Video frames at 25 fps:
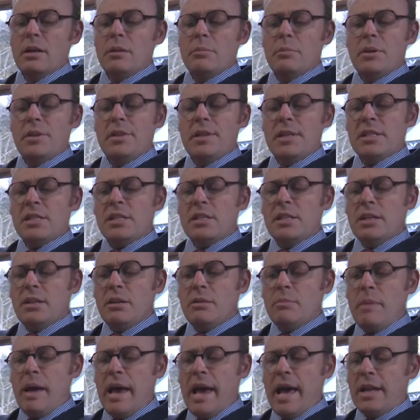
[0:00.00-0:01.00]
But this
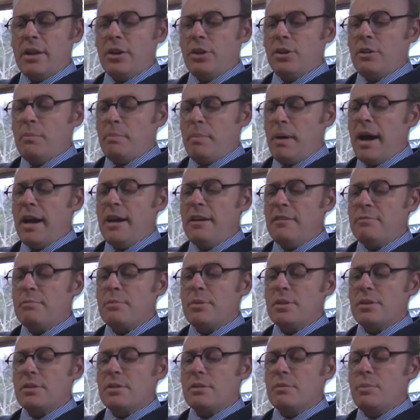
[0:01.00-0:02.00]
little man on the
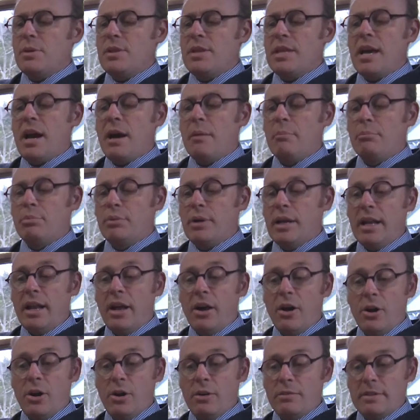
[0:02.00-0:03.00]
pavement with the
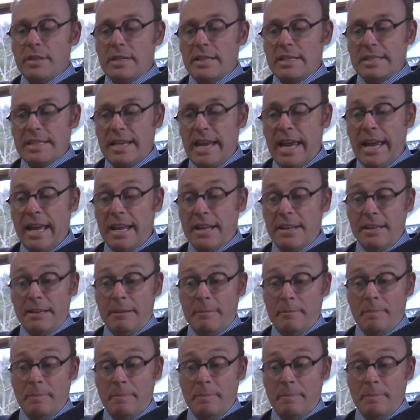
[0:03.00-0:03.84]
umbrella over his head,